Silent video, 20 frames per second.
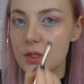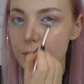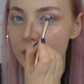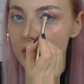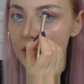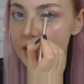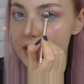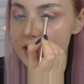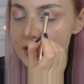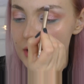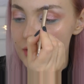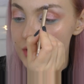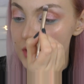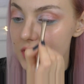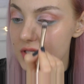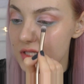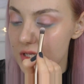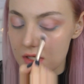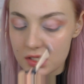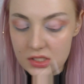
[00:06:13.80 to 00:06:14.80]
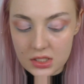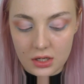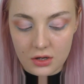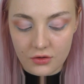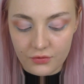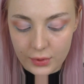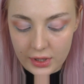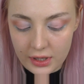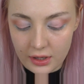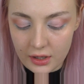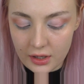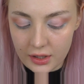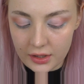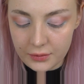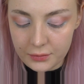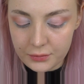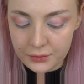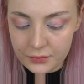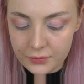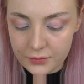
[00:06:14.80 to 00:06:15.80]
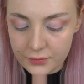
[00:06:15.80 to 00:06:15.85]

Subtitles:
apply it down the center of my eye.